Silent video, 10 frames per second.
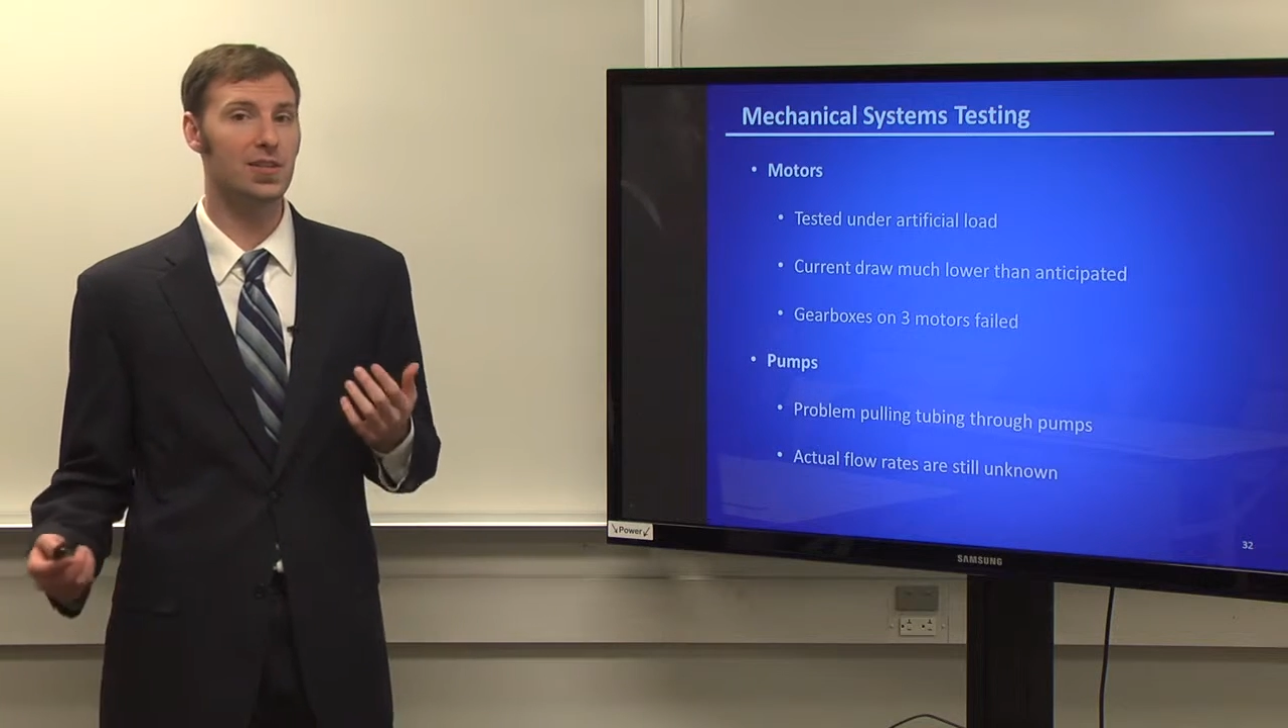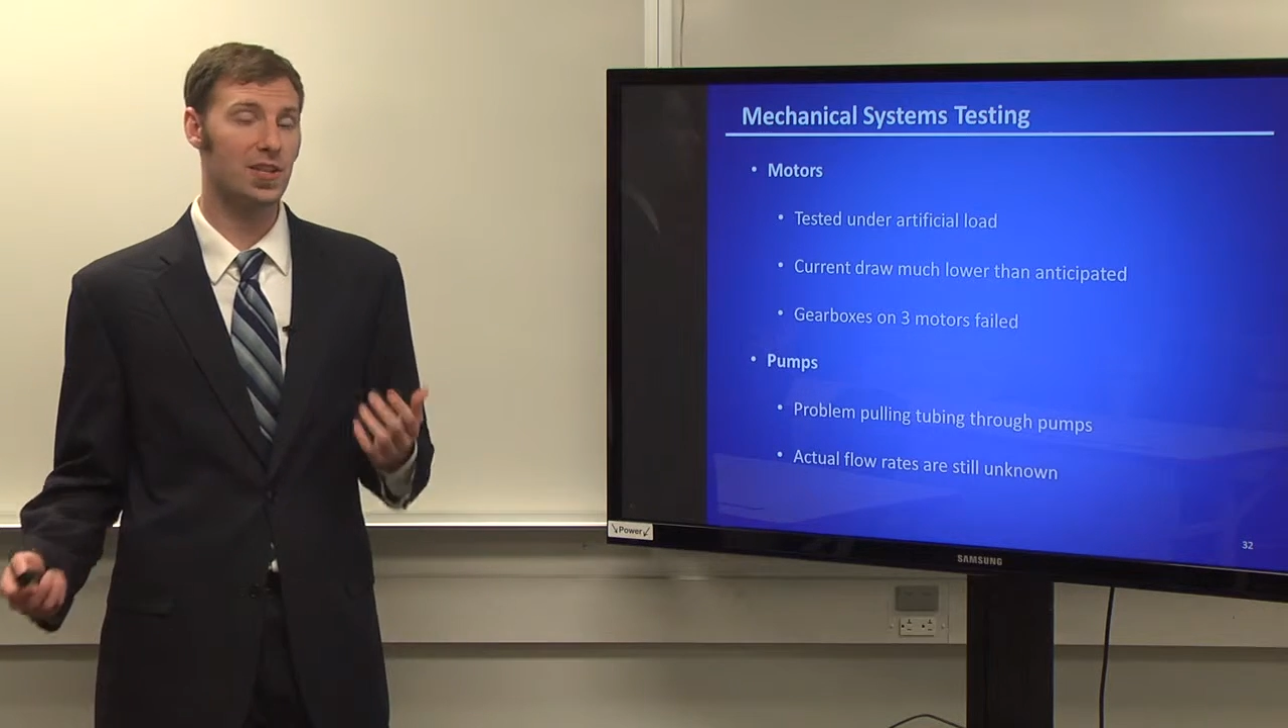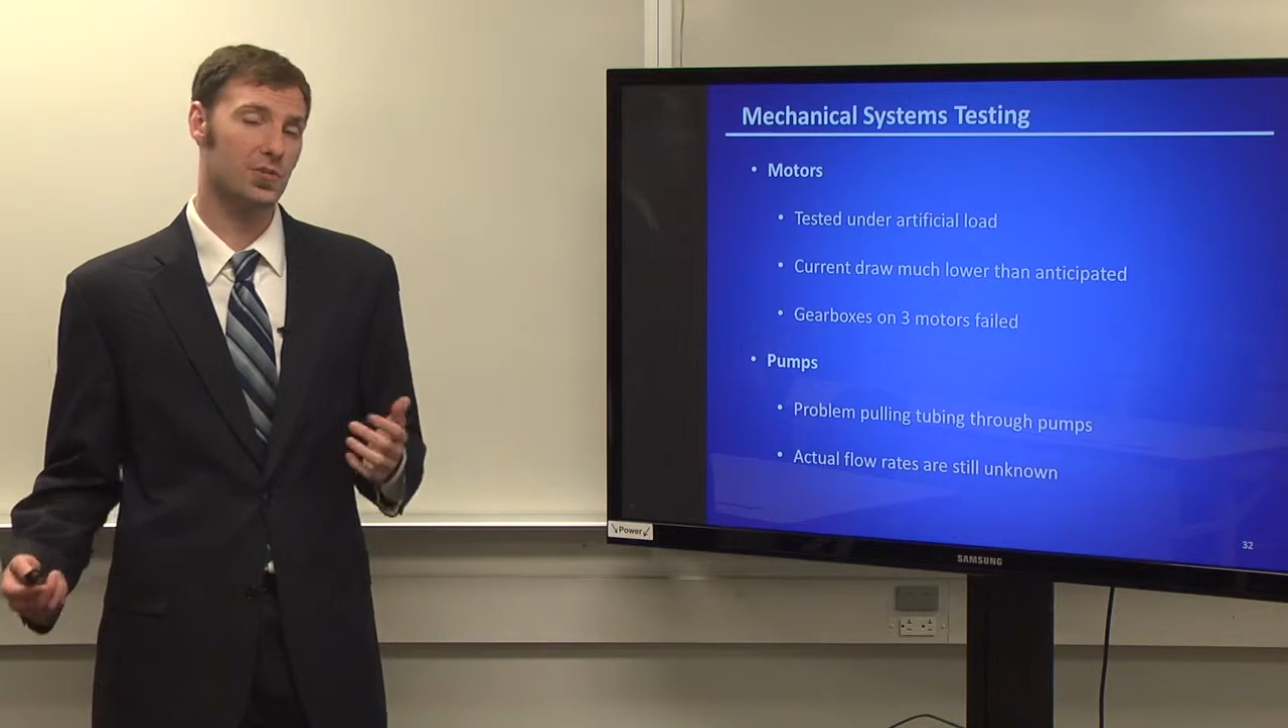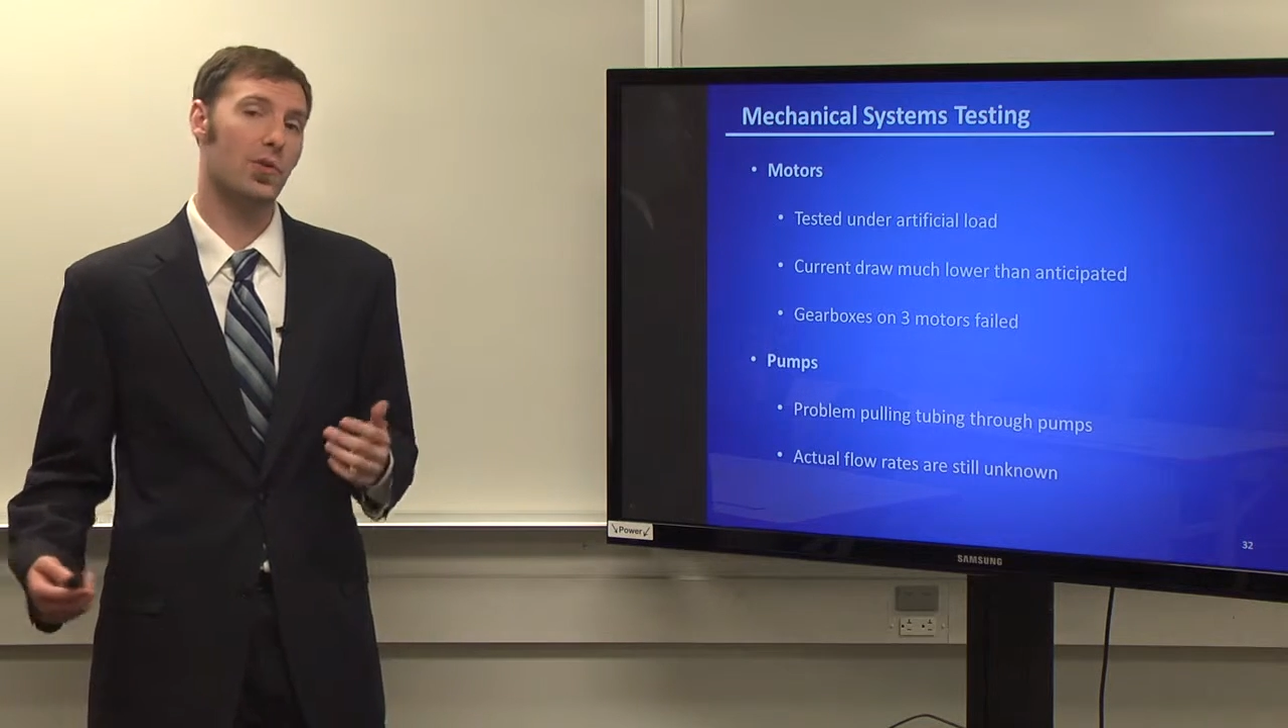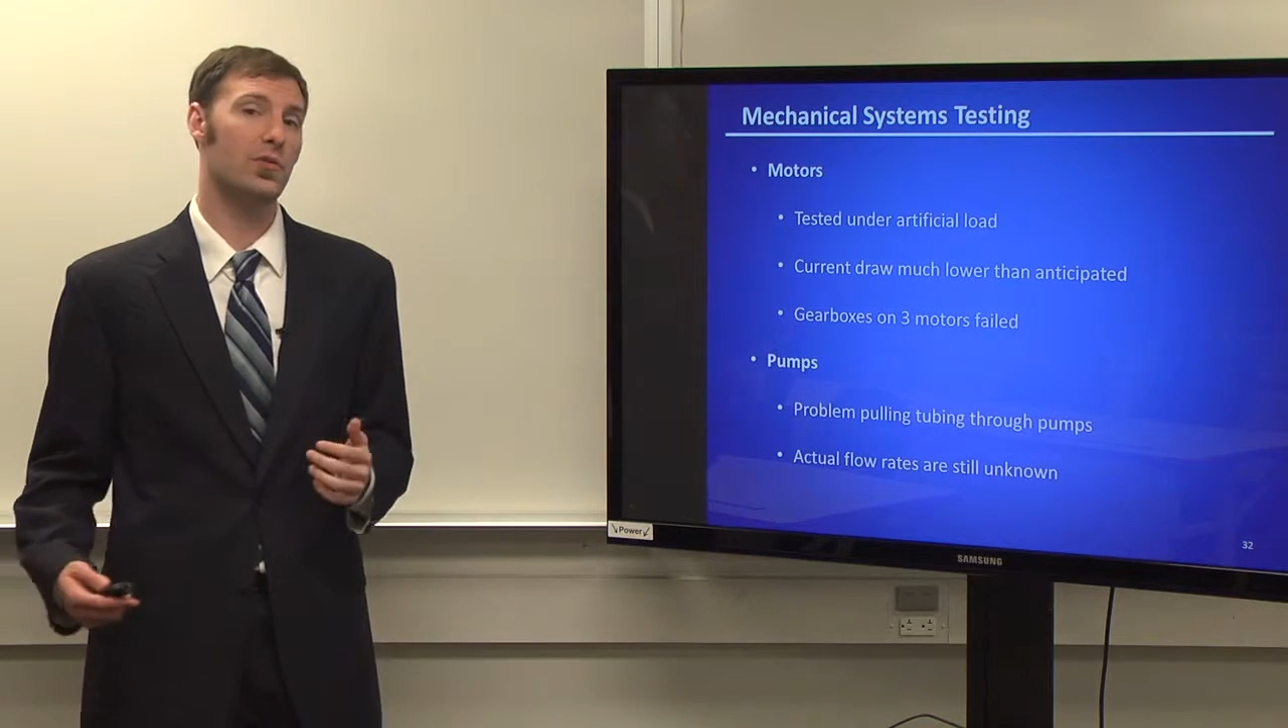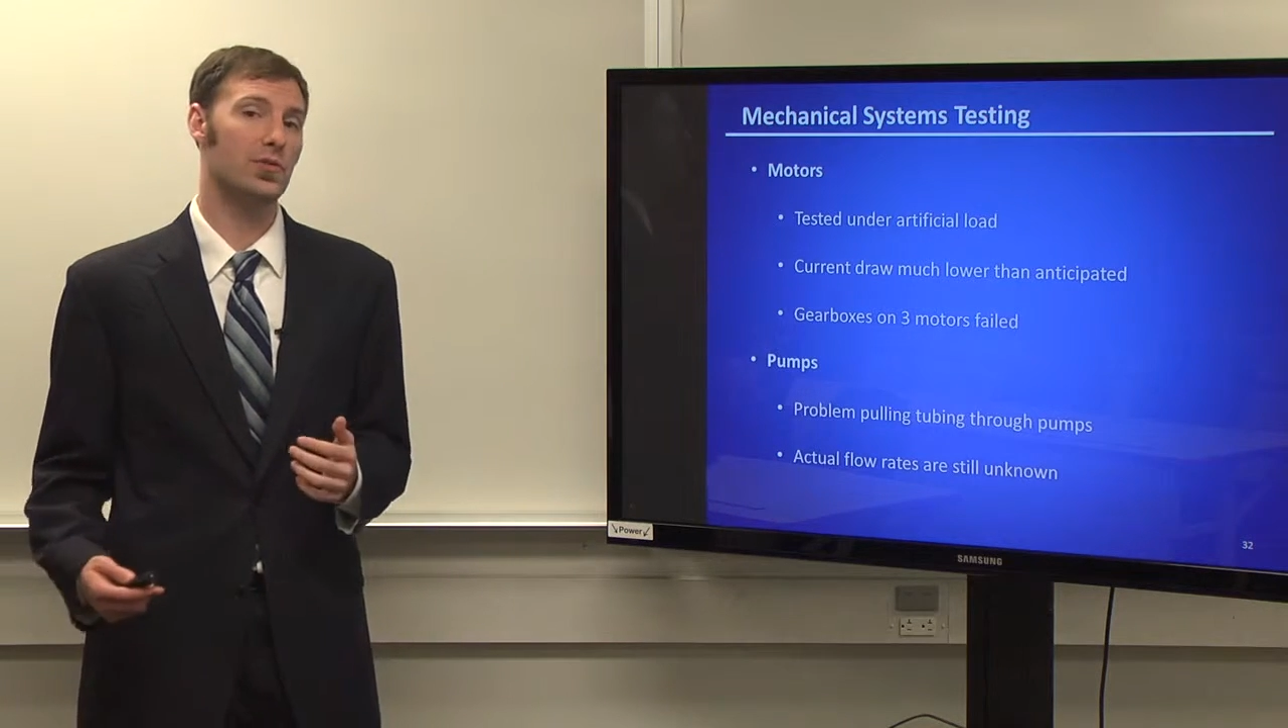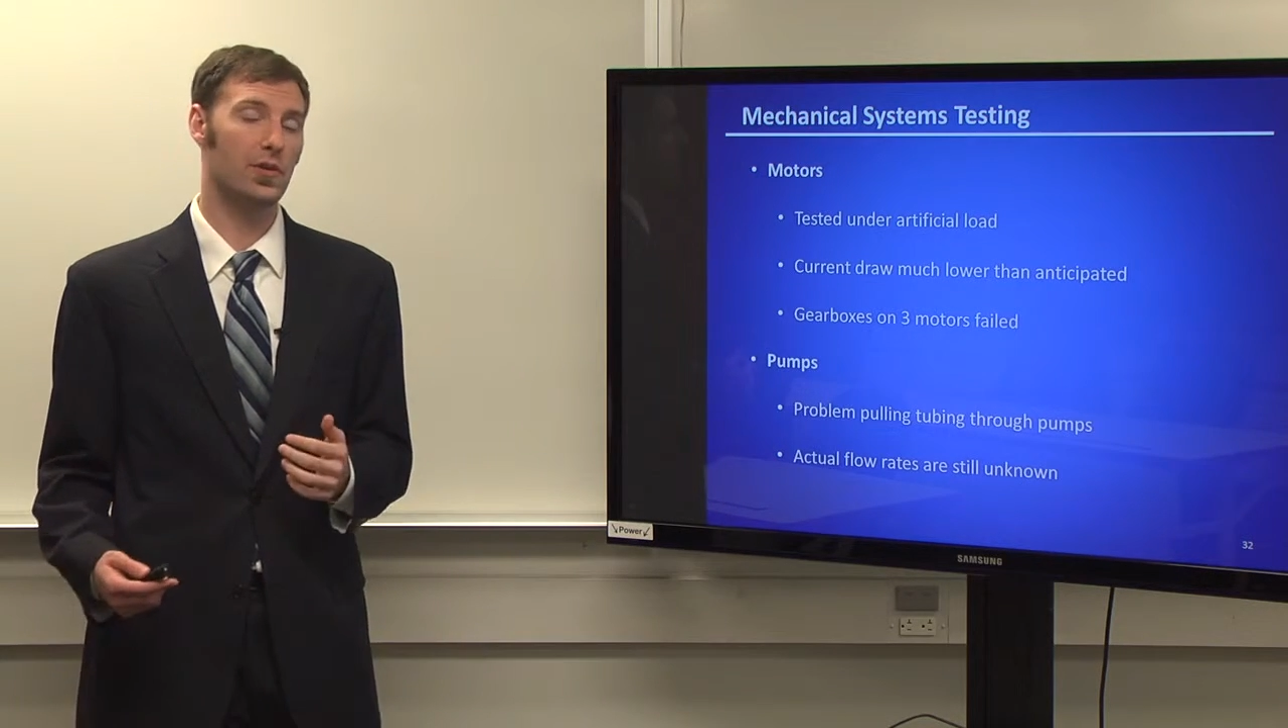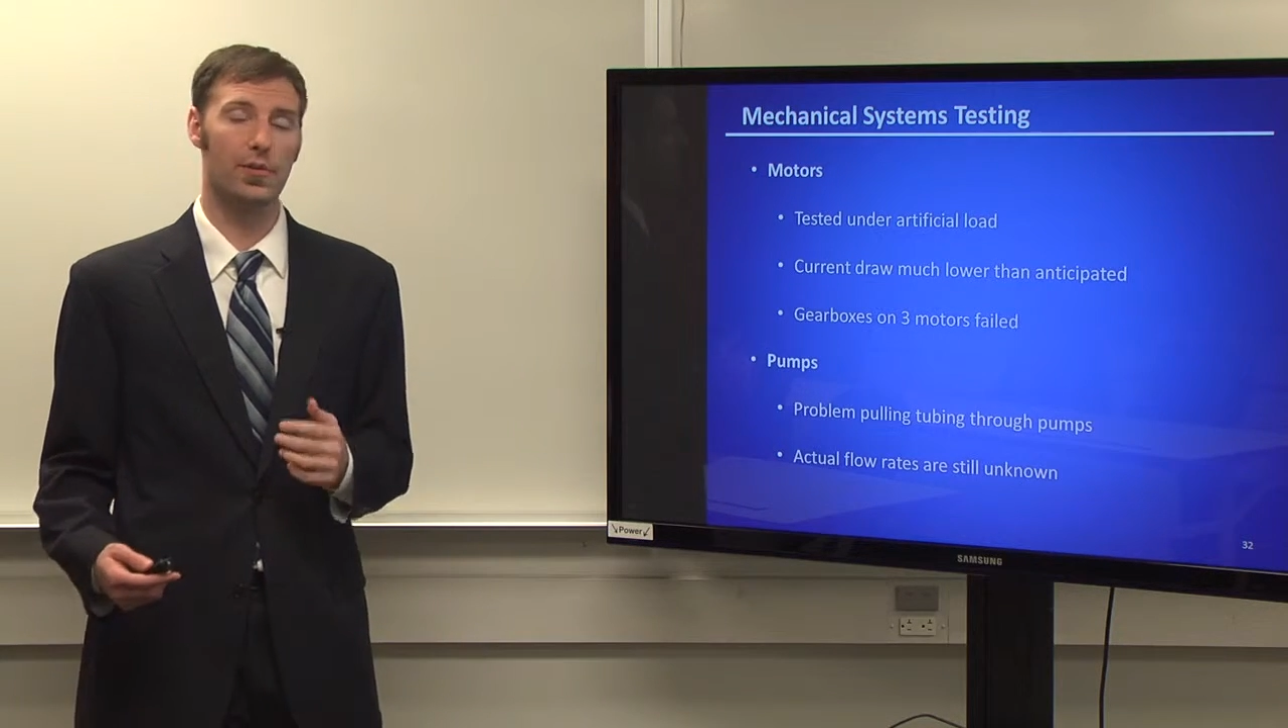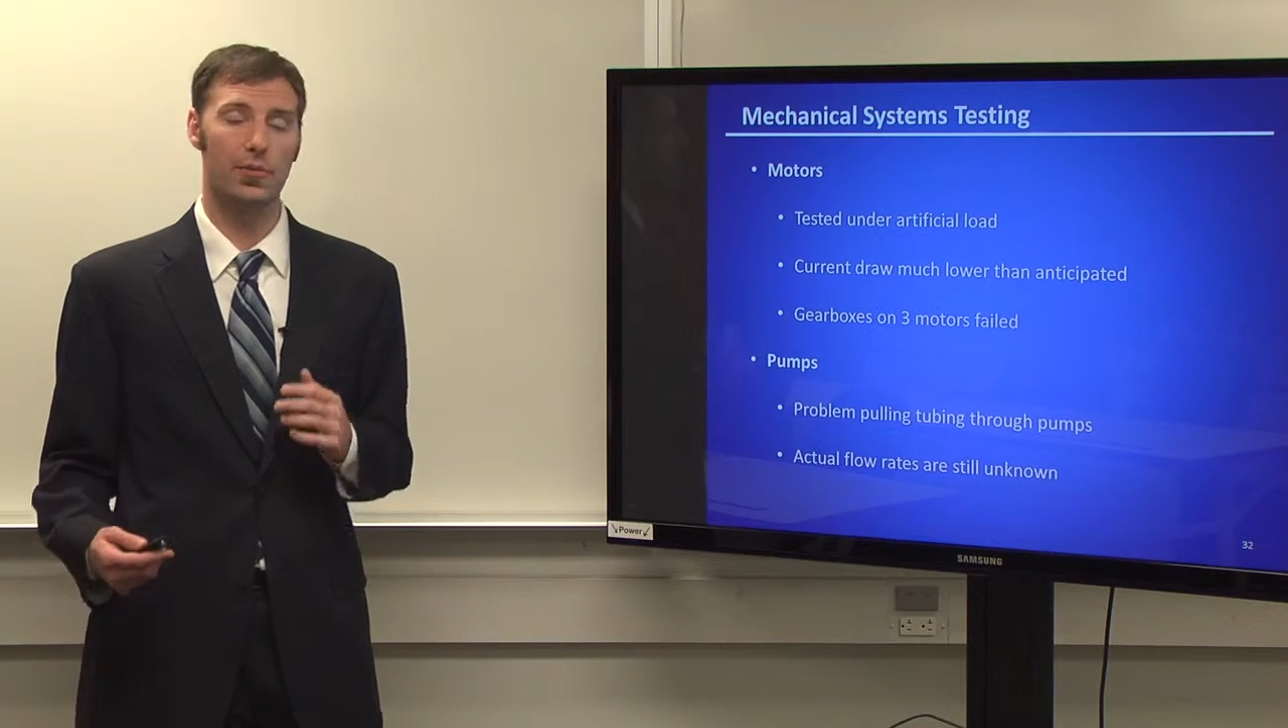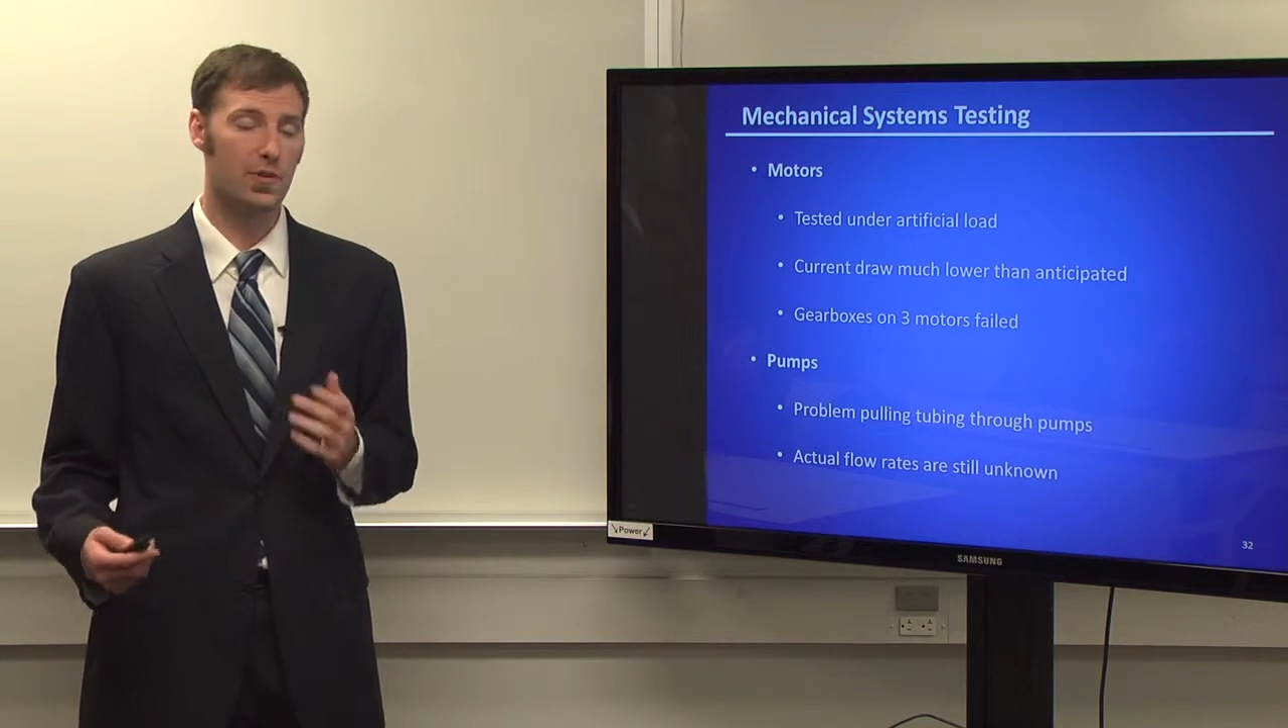
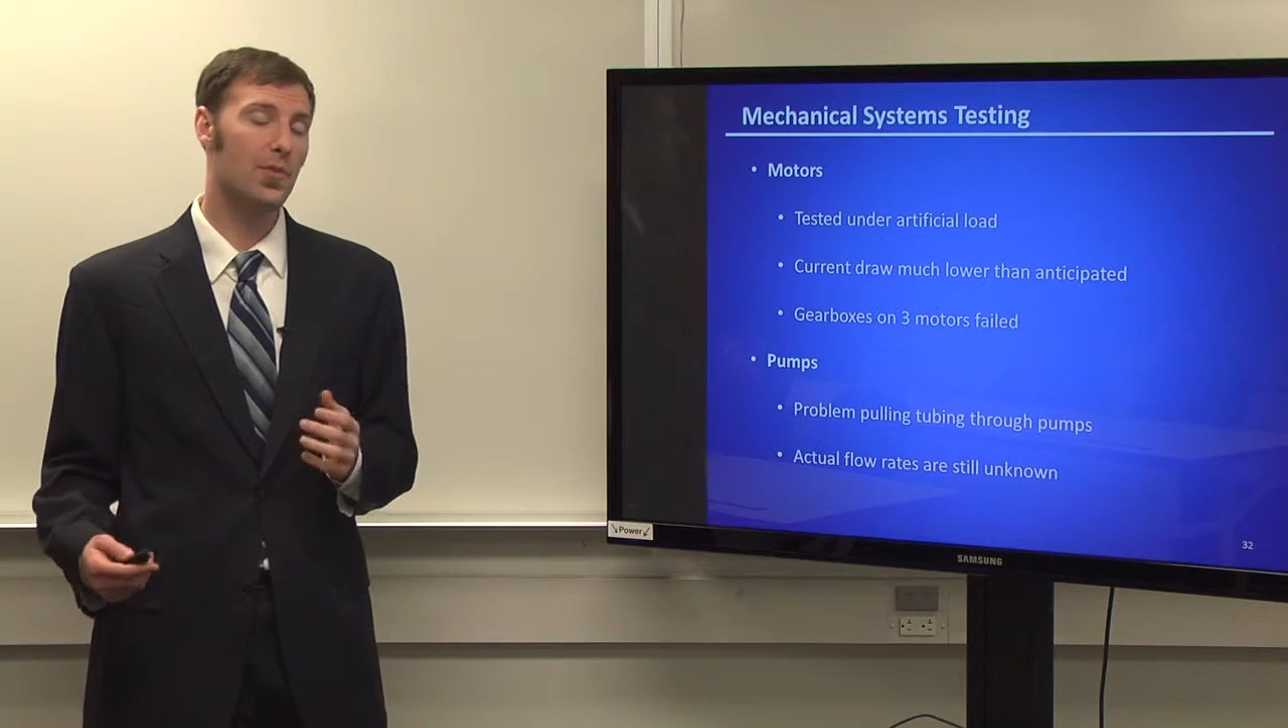3